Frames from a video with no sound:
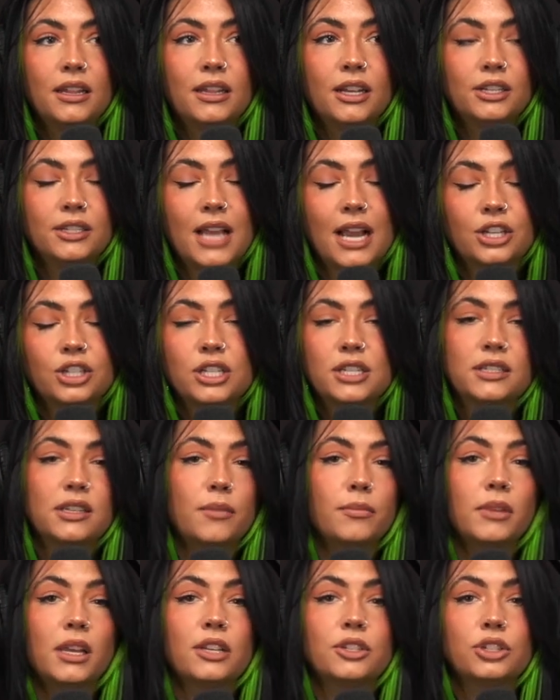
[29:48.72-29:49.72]
there's actually
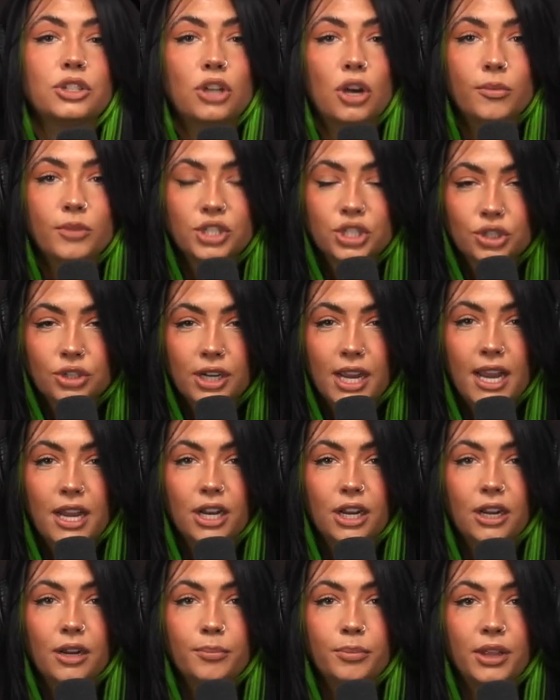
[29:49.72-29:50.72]
something so much
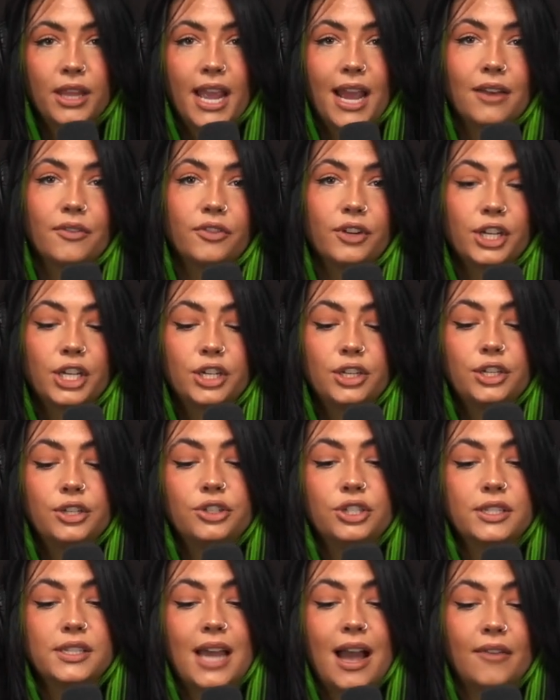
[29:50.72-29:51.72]
greater planned for you.
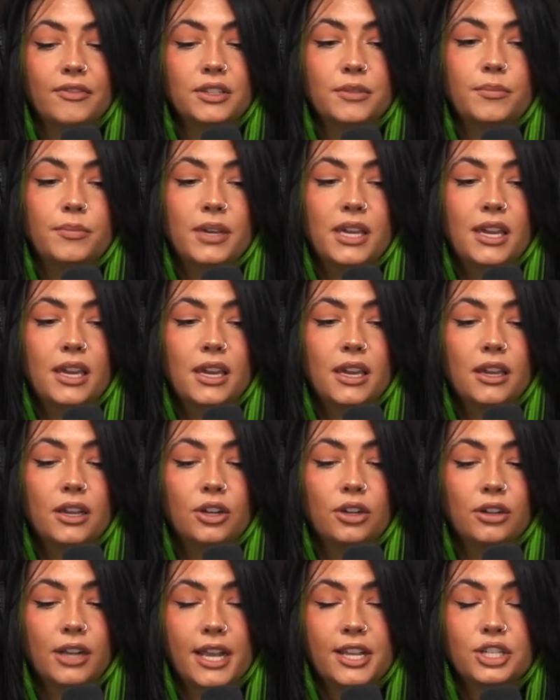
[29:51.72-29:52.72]
You just have to
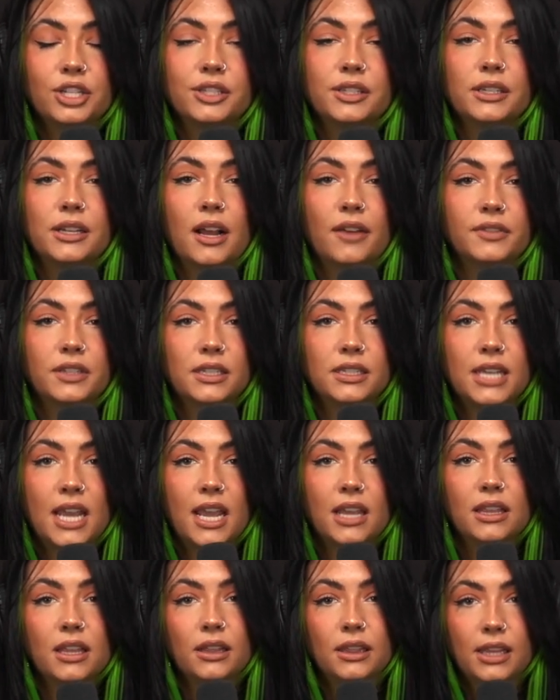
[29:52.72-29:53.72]
be courageous enough to
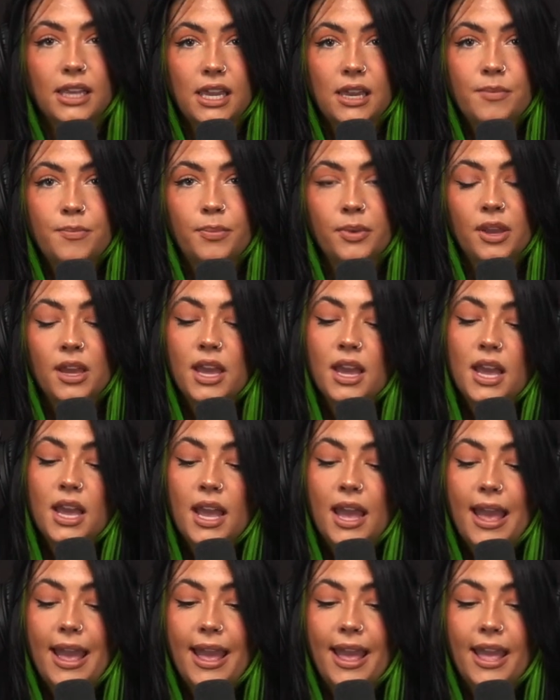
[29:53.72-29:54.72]
take the leap
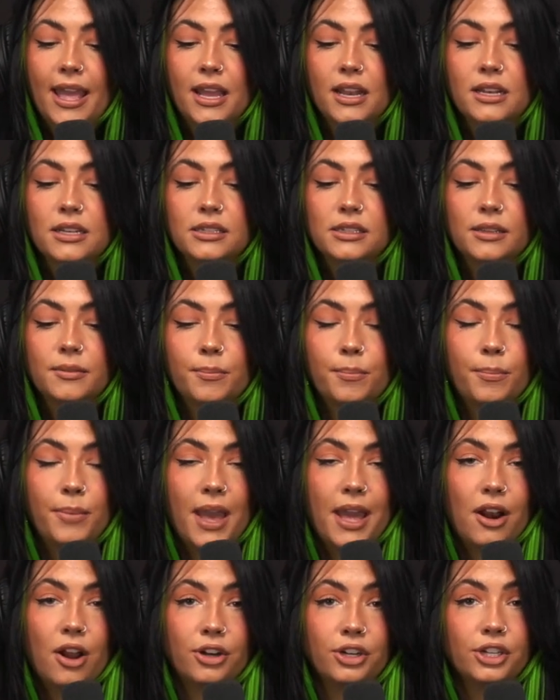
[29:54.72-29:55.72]
and
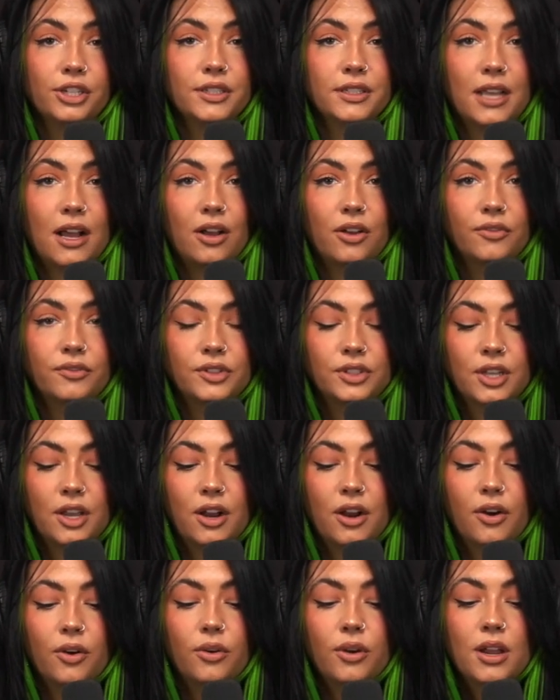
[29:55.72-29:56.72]
bet on yourself.
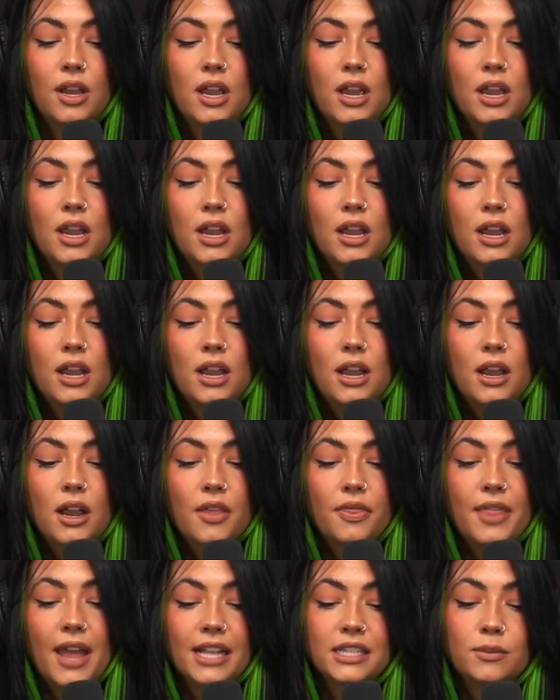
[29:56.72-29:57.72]
So
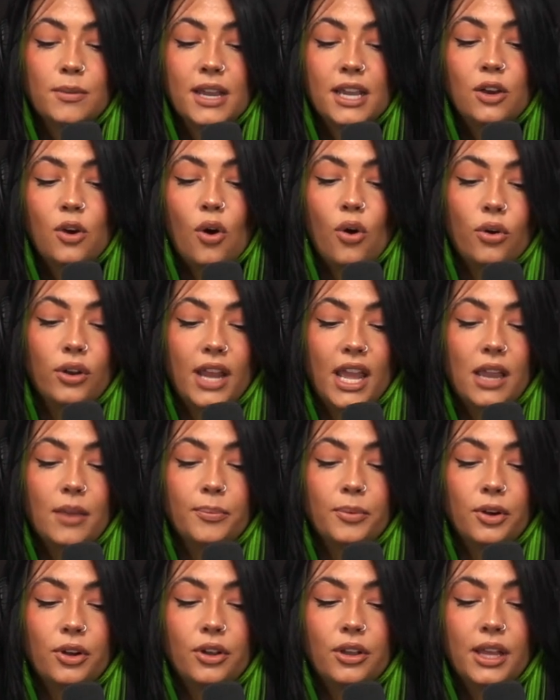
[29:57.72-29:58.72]
that's my goal in
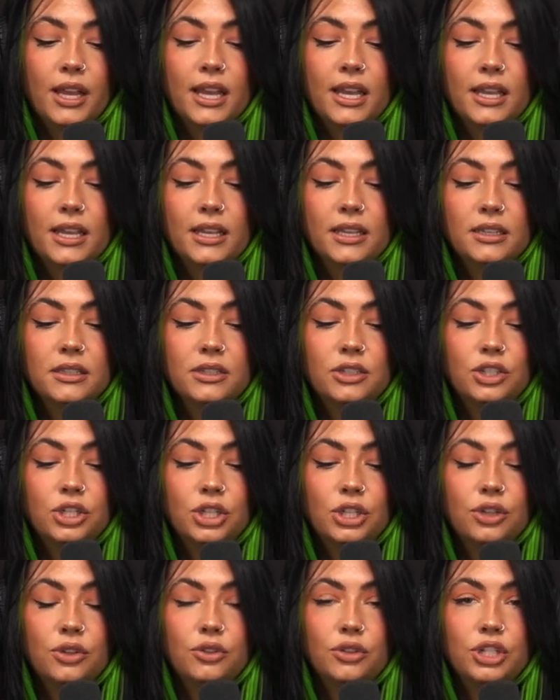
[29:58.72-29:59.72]
April, is
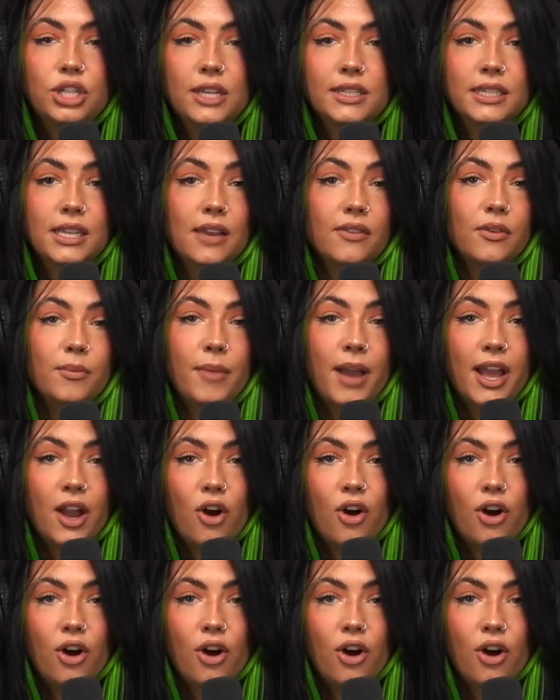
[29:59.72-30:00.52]
to just give it my